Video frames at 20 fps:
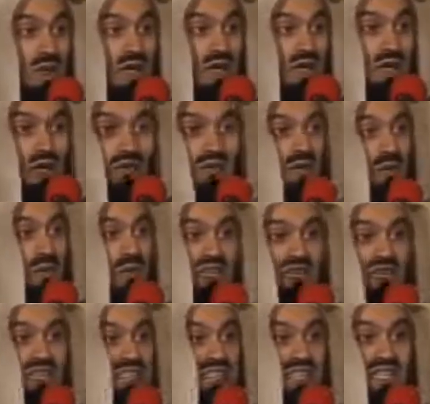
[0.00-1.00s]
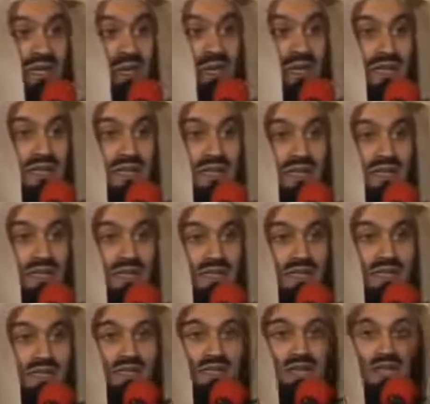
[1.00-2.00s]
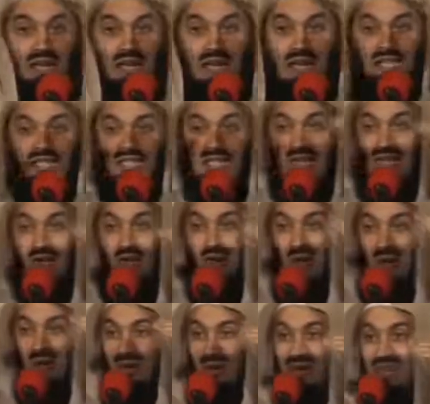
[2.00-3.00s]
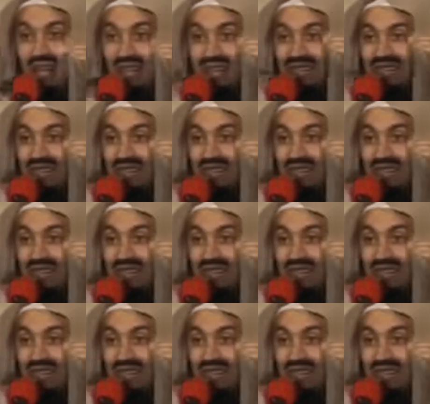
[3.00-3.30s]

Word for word: there's one, only one fits anyway. And as they grow,